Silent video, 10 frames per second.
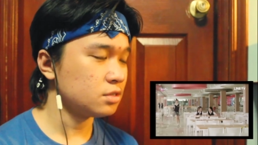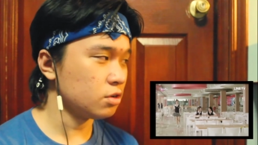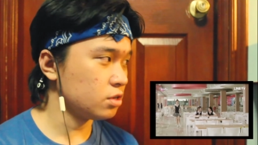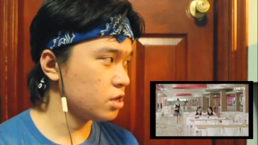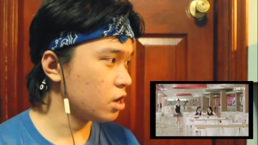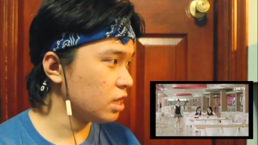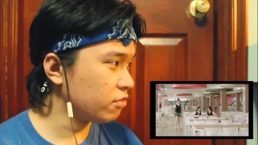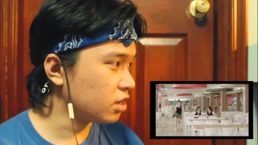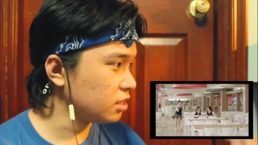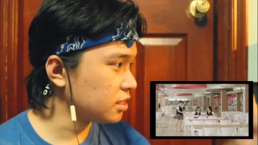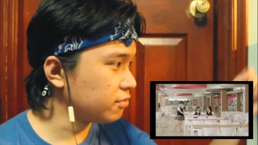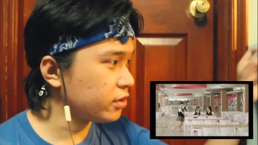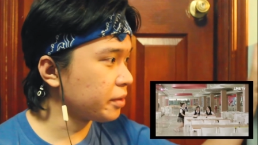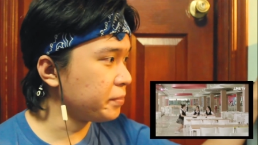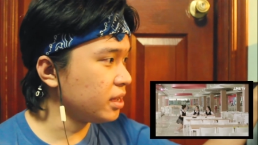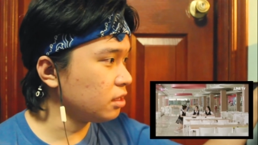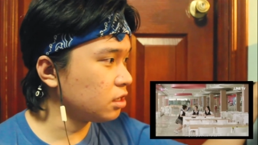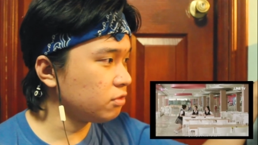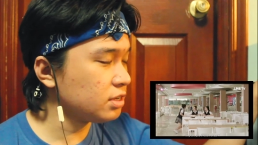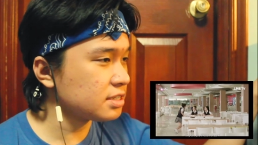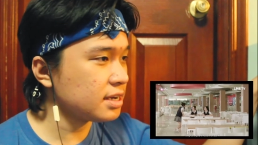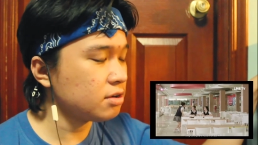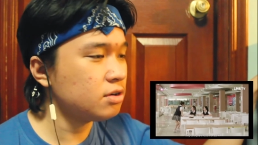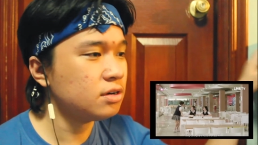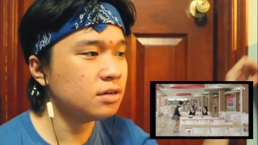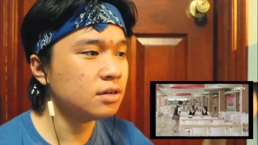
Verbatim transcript: So do y'all have content for your BL novels now?